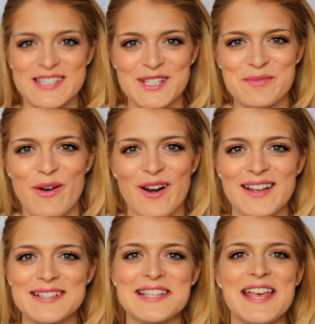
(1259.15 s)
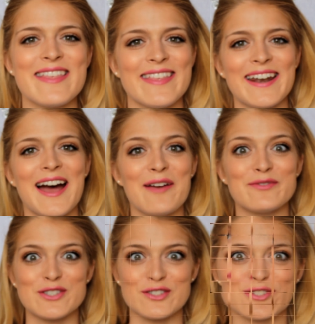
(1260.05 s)
6 products that I
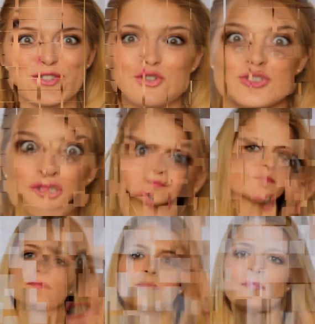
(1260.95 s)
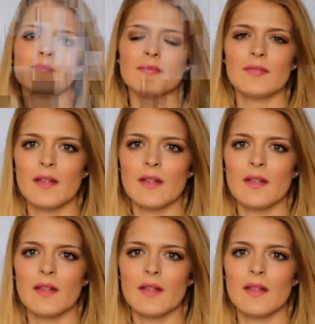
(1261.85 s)
have just shown you about.